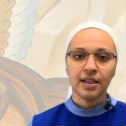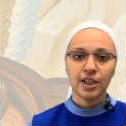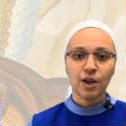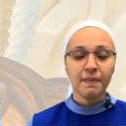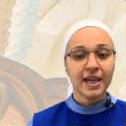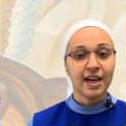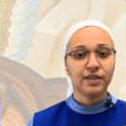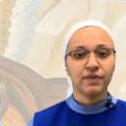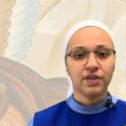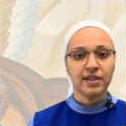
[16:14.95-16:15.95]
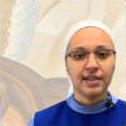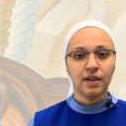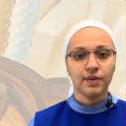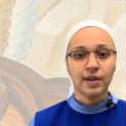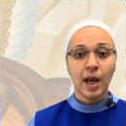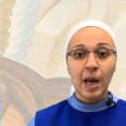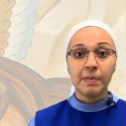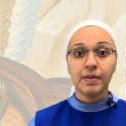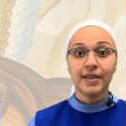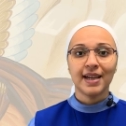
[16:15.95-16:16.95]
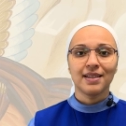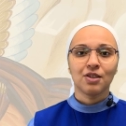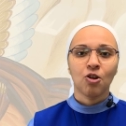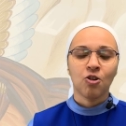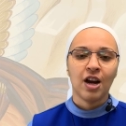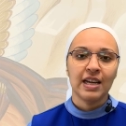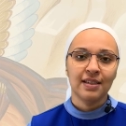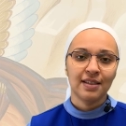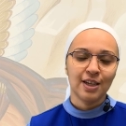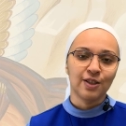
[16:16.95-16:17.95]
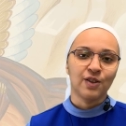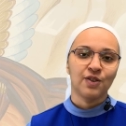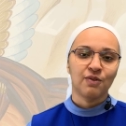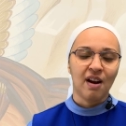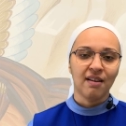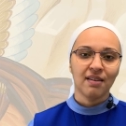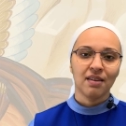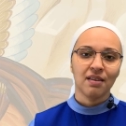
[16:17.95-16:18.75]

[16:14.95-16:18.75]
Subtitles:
It's not because of ourselves, but because Christ is our strength.